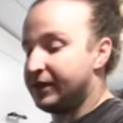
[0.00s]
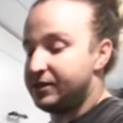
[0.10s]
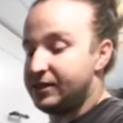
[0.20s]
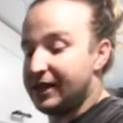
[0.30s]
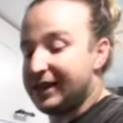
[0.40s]

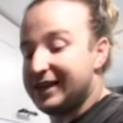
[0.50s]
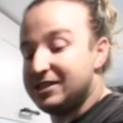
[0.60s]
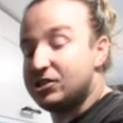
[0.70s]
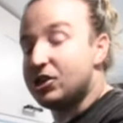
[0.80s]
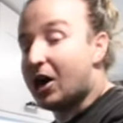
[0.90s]
Sink
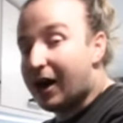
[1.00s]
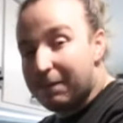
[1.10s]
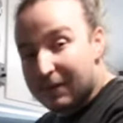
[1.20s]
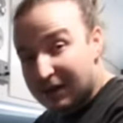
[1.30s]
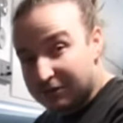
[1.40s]
is
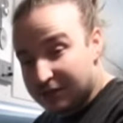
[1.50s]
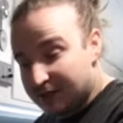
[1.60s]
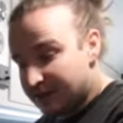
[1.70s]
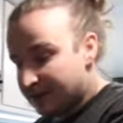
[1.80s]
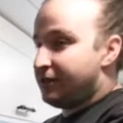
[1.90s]
top
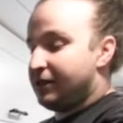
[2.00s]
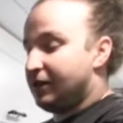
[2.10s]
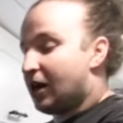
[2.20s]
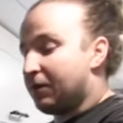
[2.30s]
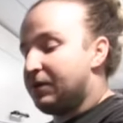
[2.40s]
mounted,
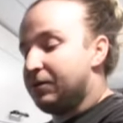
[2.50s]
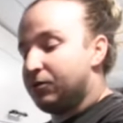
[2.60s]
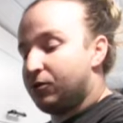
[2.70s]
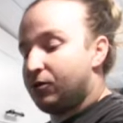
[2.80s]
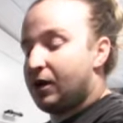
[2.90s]
a lot of
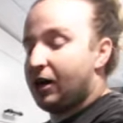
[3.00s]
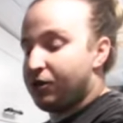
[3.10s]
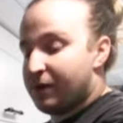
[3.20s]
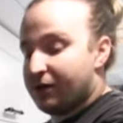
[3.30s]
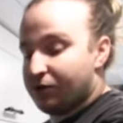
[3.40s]
people
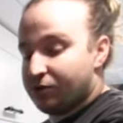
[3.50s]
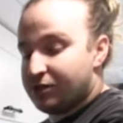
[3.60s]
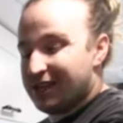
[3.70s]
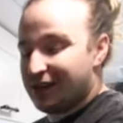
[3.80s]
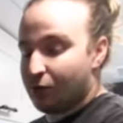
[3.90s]
undermount their
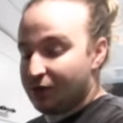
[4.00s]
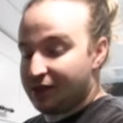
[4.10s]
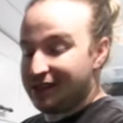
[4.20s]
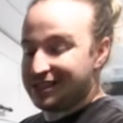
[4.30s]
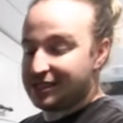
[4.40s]
sink
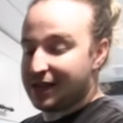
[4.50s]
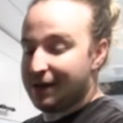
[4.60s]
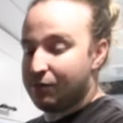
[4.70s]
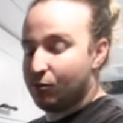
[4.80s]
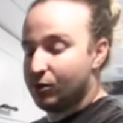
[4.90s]
with this
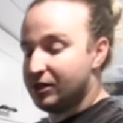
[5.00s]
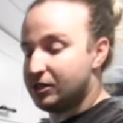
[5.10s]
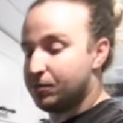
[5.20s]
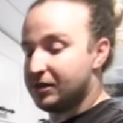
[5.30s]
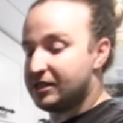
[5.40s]
type of wood
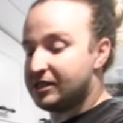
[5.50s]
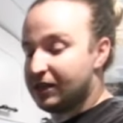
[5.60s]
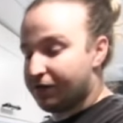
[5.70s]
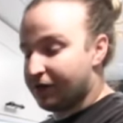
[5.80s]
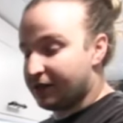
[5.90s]

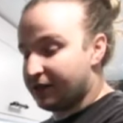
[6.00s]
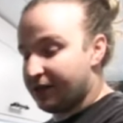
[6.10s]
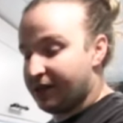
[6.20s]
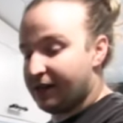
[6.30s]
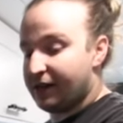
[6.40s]

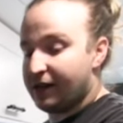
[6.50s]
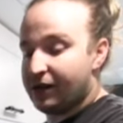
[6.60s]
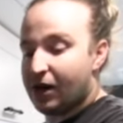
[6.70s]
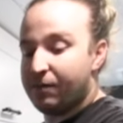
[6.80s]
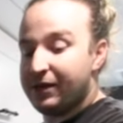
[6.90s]
specifically and it
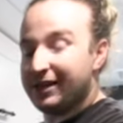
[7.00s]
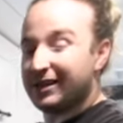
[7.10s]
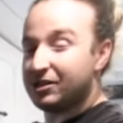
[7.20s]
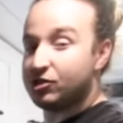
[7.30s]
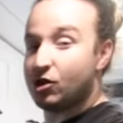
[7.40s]
not being
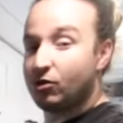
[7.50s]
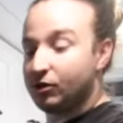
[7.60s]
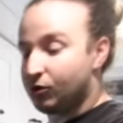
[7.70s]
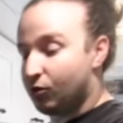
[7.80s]
like a solid